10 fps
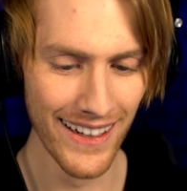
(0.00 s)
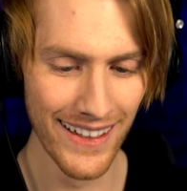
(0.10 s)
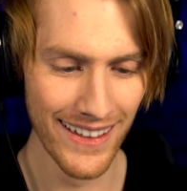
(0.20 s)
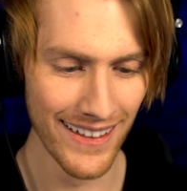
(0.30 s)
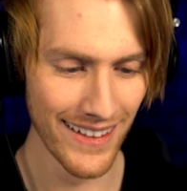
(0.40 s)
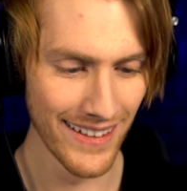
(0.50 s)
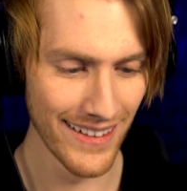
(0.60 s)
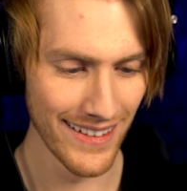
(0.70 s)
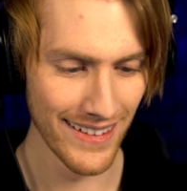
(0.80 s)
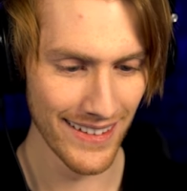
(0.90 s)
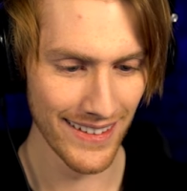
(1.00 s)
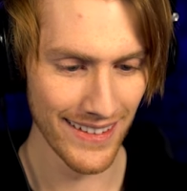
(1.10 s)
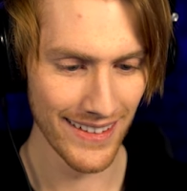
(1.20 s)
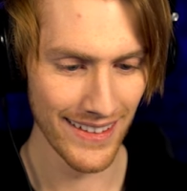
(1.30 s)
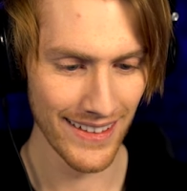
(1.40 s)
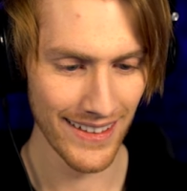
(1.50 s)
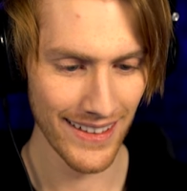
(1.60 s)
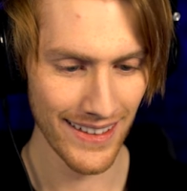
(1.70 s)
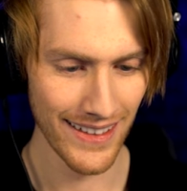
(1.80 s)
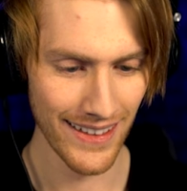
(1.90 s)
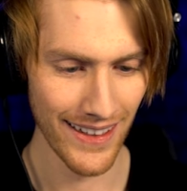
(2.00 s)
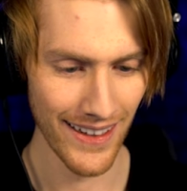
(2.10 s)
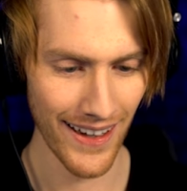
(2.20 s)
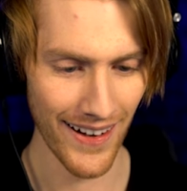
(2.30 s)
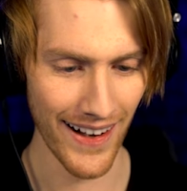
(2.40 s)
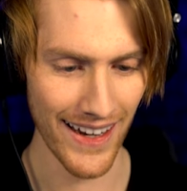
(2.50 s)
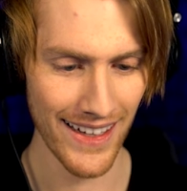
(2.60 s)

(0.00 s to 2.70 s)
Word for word: Hang on, I'm gonna call my mom. Everybody, be quiet. All right.